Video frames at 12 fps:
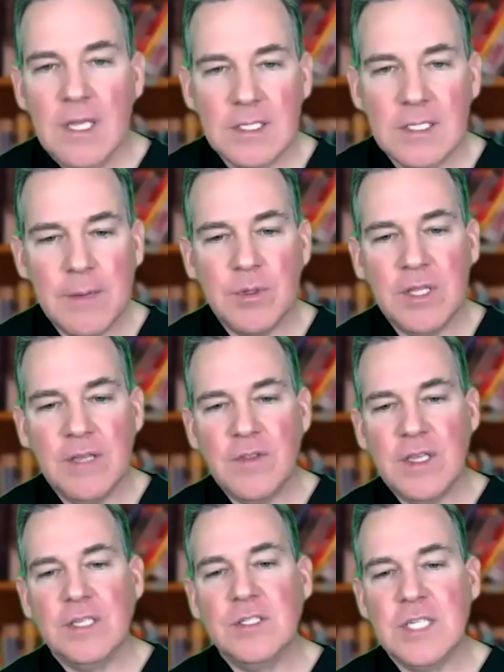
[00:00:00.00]
is I believe
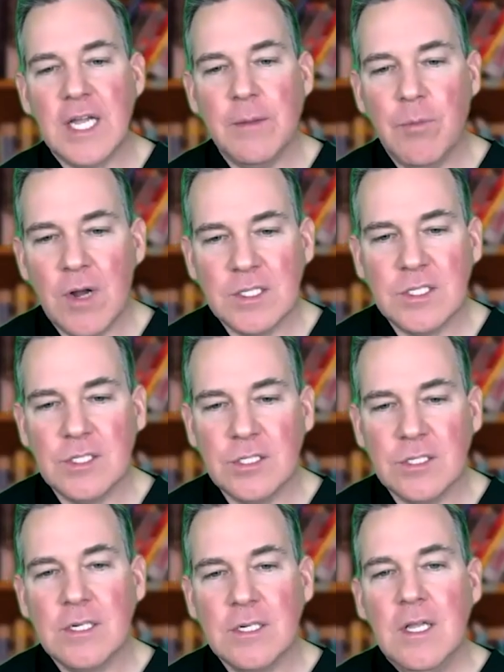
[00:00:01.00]
the second
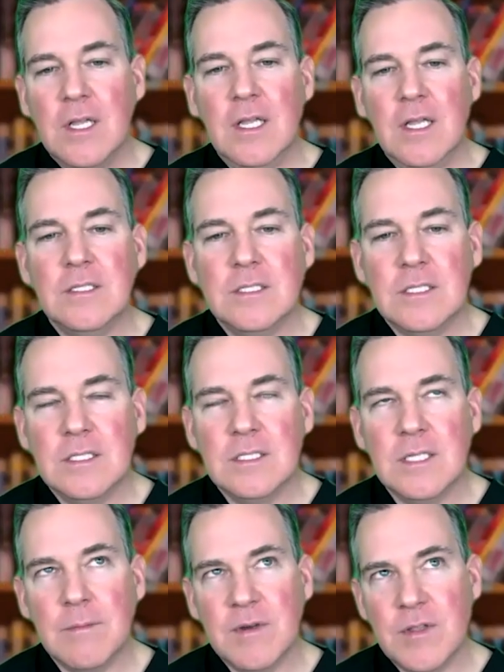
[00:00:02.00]
processor is
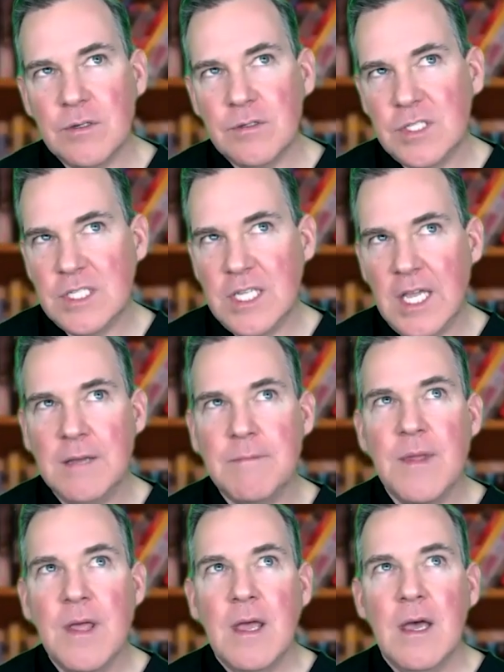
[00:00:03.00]
some of those
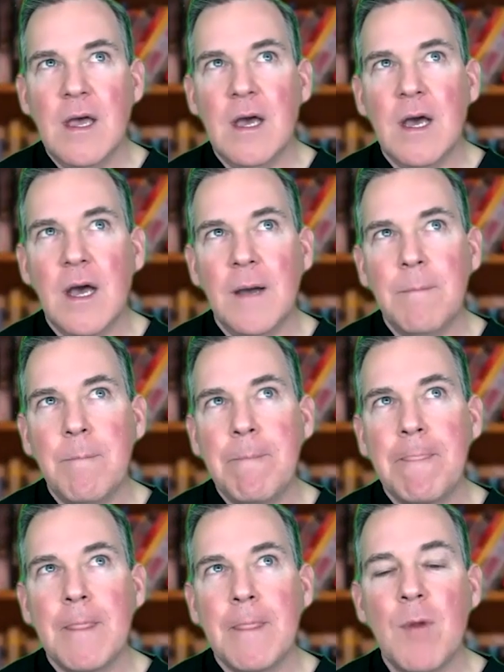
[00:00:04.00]
same
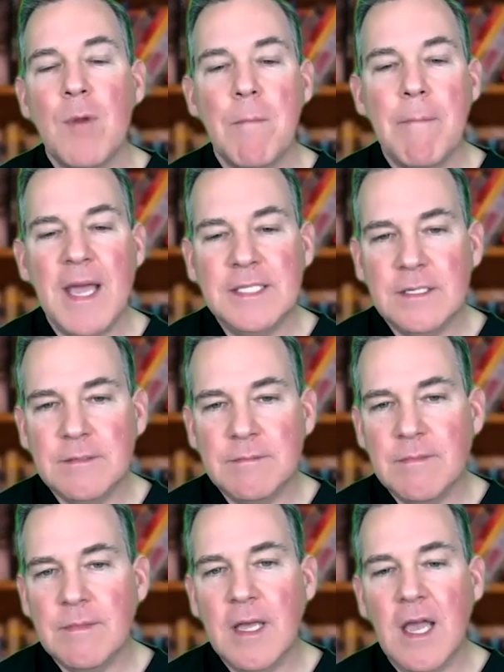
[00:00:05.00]
um,
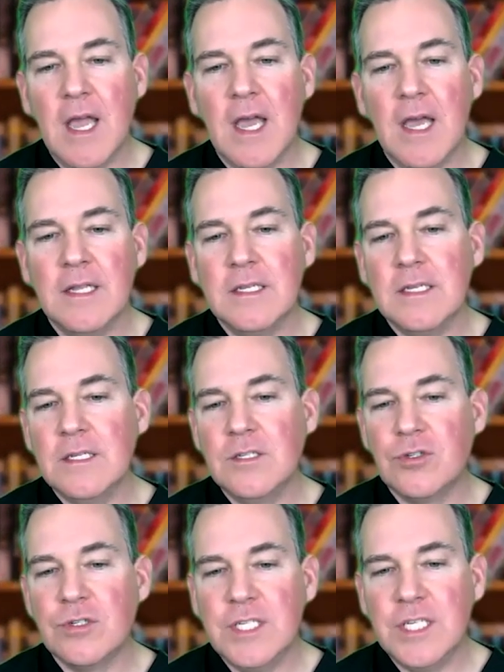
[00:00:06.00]
momentum and
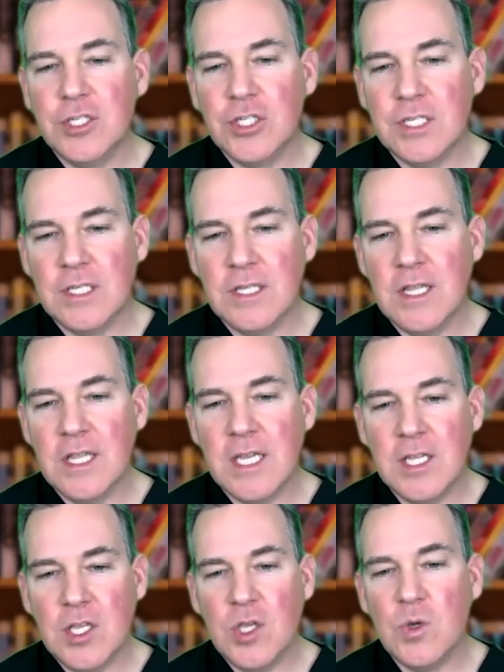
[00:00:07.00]
tradition
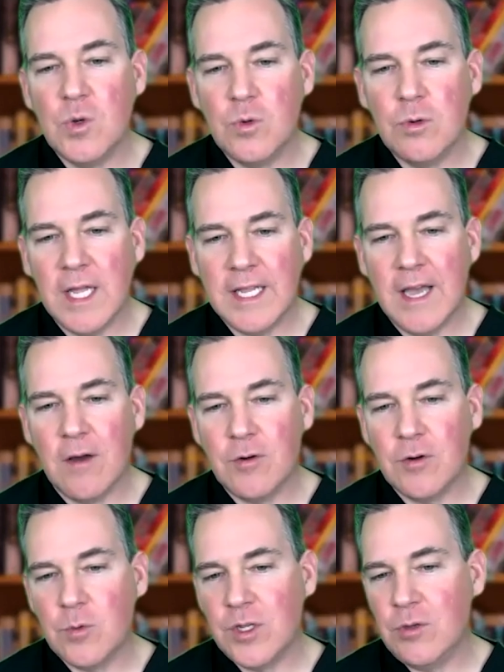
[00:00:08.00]
that you
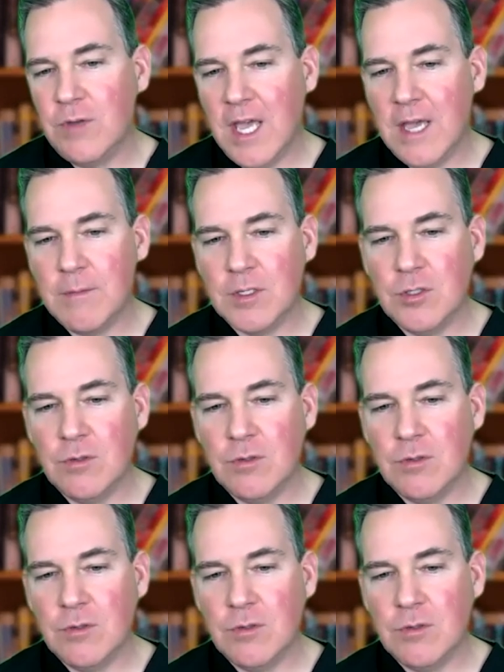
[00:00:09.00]
encountered when you came in